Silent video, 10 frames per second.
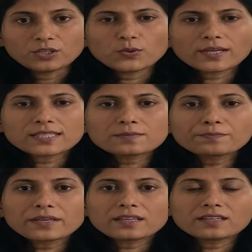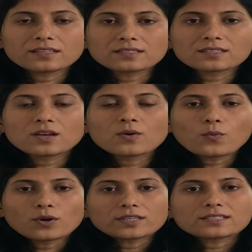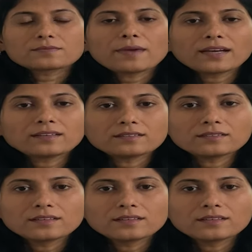You experience what is matter